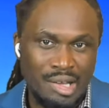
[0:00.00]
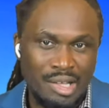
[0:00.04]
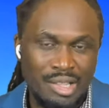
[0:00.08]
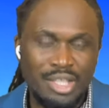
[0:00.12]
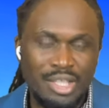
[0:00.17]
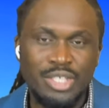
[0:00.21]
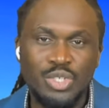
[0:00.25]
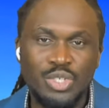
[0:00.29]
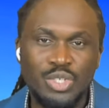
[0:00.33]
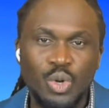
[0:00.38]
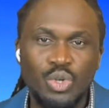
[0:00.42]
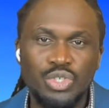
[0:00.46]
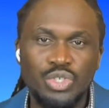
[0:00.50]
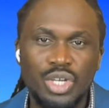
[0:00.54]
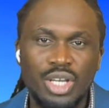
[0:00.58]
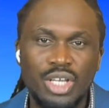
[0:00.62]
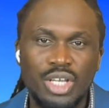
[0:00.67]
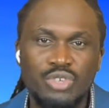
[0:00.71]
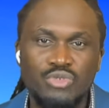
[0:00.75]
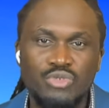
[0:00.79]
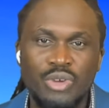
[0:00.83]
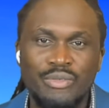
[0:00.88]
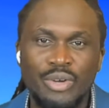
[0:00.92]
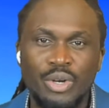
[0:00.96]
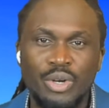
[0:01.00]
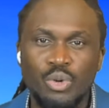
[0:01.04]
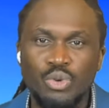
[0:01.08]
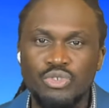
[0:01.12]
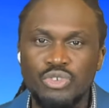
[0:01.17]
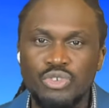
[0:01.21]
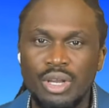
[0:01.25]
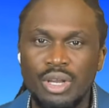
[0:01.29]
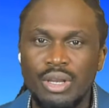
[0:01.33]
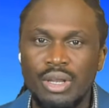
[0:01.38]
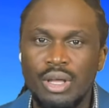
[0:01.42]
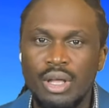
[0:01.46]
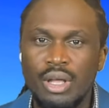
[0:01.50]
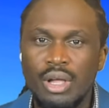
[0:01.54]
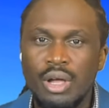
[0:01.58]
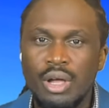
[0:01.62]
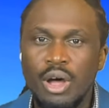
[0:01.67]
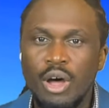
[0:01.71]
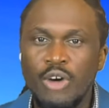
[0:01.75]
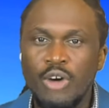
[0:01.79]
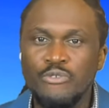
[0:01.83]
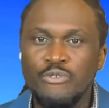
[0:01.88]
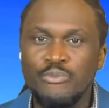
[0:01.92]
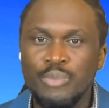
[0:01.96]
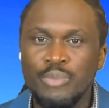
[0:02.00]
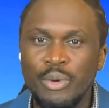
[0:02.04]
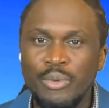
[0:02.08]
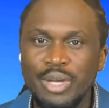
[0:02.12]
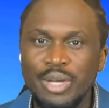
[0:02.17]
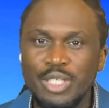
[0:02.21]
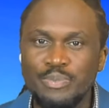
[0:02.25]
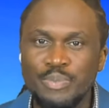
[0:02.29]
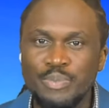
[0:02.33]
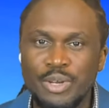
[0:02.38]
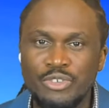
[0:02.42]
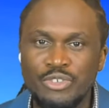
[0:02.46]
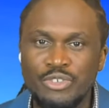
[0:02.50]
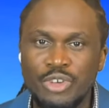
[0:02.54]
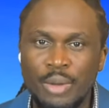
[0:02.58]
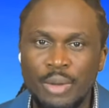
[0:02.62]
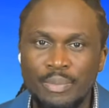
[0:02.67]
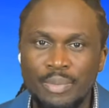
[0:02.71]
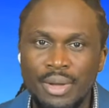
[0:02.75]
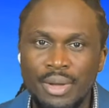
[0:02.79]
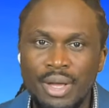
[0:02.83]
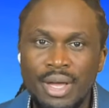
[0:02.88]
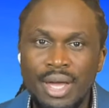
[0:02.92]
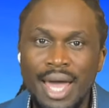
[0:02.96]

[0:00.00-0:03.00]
the Socialist Revolution of Maurice Bishop